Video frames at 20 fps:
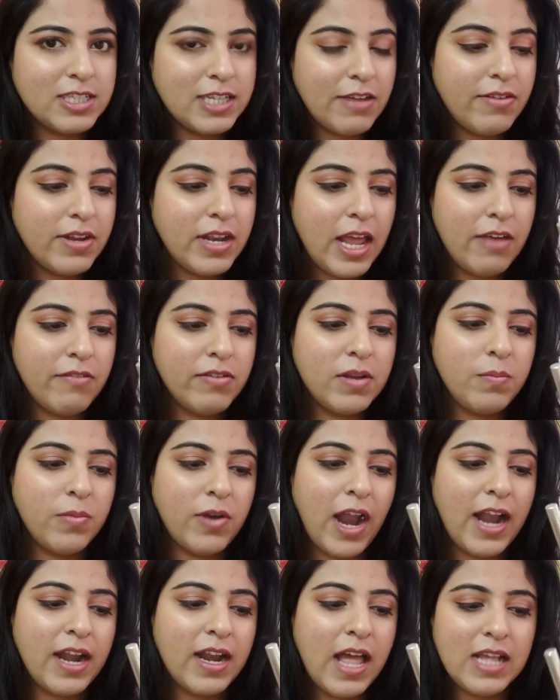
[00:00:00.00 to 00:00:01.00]
Now Seven
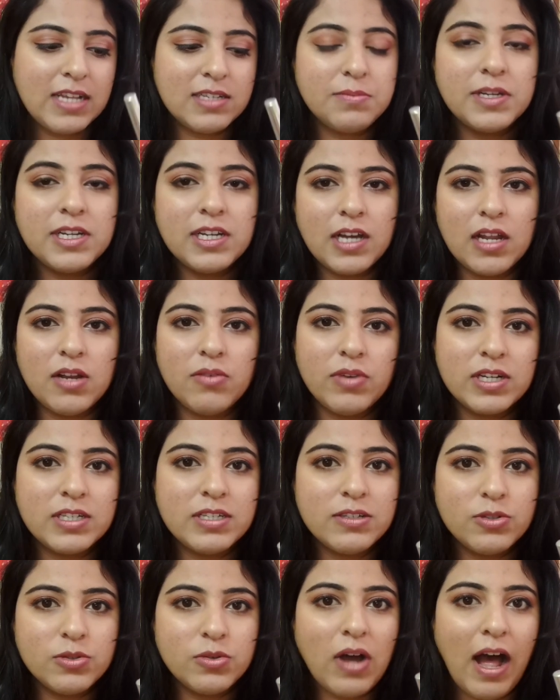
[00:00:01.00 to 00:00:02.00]
Heaven brand has been
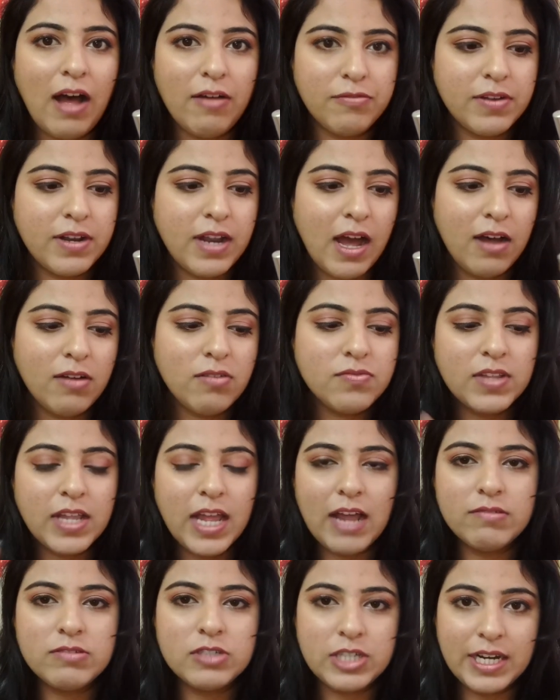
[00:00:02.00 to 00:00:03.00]
converted to half and half.
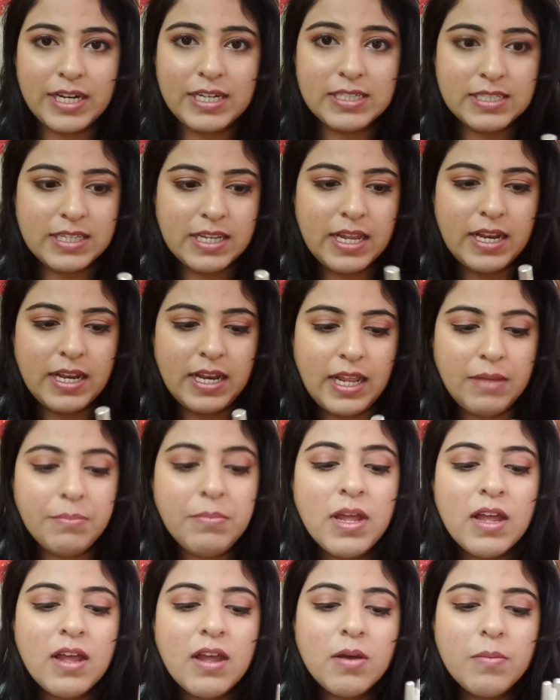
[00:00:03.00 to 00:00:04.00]
They have changed their
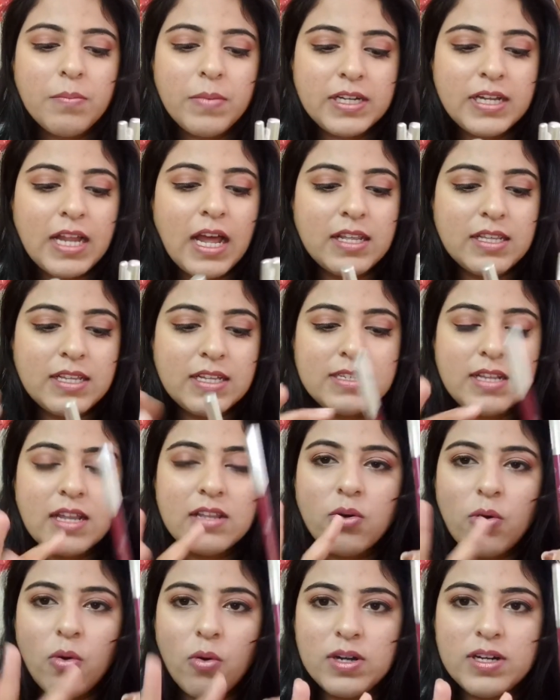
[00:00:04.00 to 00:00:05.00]
name, but yeah, these
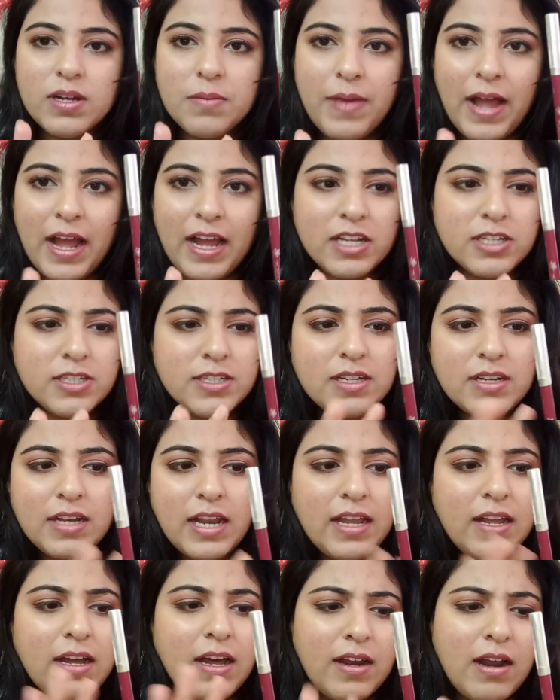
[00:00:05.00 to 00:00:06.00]
are the older packaging,
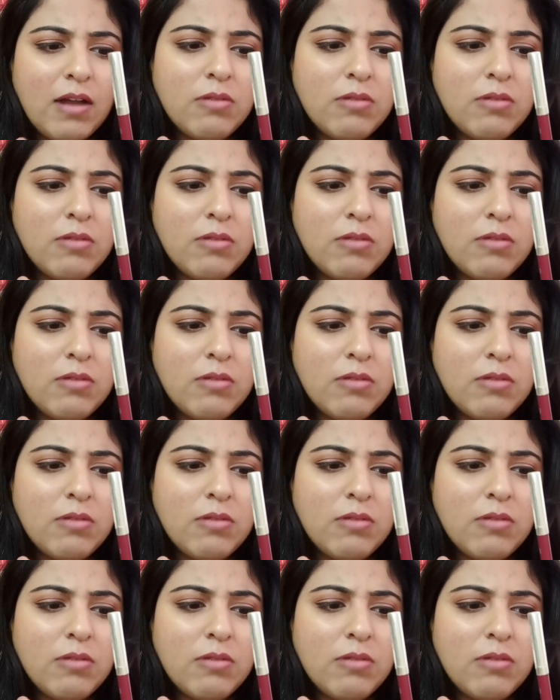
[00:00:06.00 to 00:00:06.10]
like